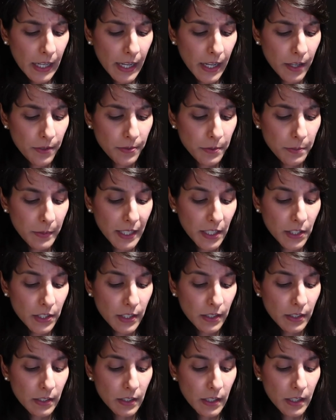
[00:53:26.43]

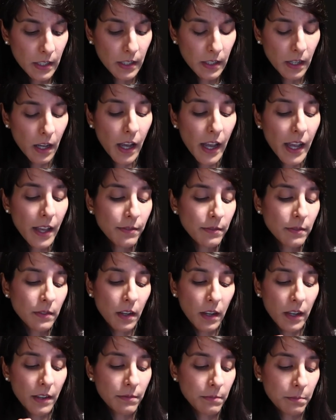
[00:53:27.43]
Affirmation. I haven't
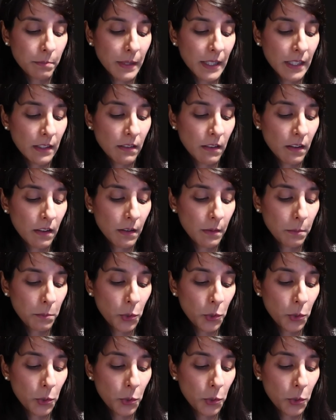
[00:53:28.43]
I haven't been